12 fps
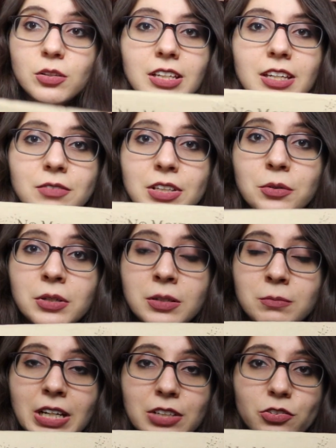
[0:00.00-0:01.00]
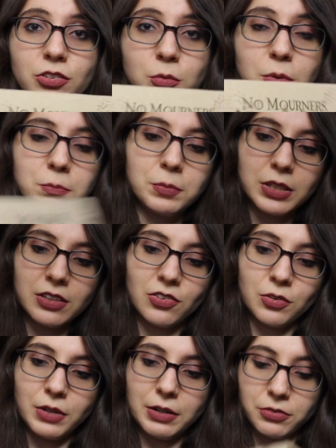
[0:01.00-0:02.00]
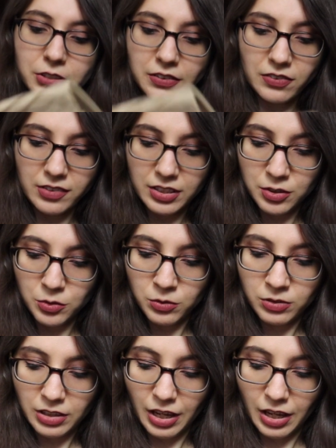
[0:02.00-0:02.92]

Like even though I'm not sure what book it's a reference to,